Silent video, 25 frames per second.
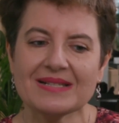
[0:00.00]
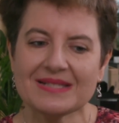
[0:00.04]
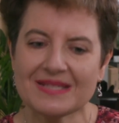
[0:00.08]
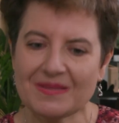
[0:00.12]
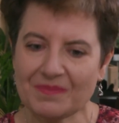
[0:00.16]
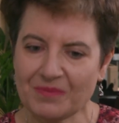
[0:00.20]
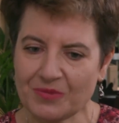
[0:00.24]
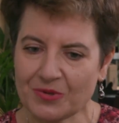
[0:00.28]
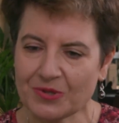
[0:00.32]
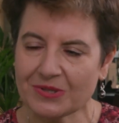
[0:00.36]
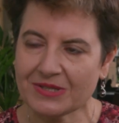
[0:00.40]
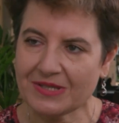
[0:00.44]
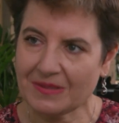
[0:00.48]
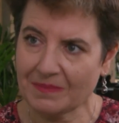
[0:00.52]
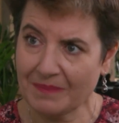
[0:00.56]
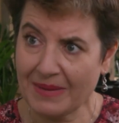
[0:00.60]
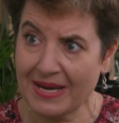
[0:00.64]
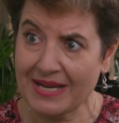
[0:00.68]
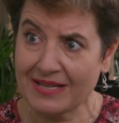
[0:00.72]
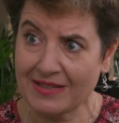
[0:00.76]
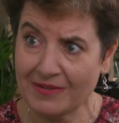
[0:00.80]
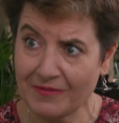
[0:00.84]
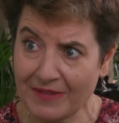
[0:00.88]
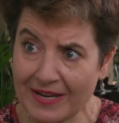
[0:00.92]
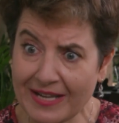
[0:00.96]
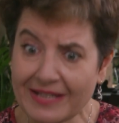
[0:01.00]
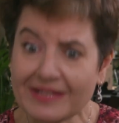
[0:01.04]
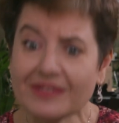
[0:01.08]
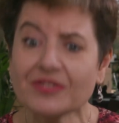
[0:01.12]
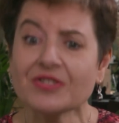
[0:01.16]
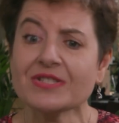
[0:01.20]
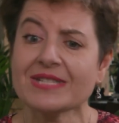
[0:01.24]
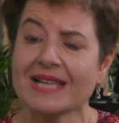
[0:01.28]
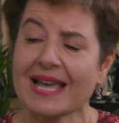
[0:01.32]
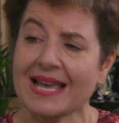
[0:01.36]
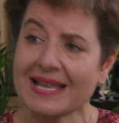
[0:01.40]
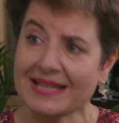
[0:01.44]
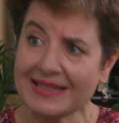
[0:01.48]
supported by the
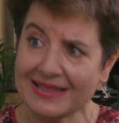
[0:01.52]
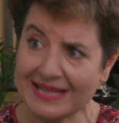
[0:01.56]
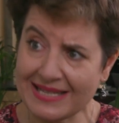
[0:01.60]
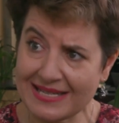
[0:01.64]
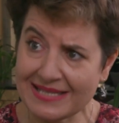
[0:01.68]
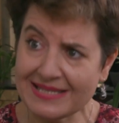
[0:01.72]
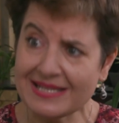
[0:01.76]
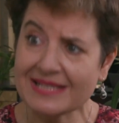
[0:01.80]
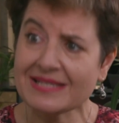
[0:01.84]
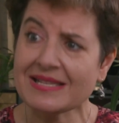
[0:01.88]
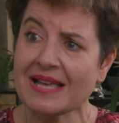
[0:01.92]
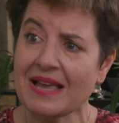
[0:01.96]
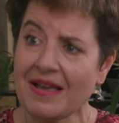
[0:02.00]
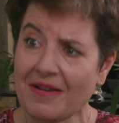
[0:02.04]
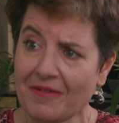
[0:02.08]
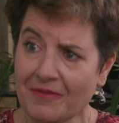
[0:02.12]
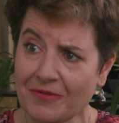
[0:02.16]
vendors and this is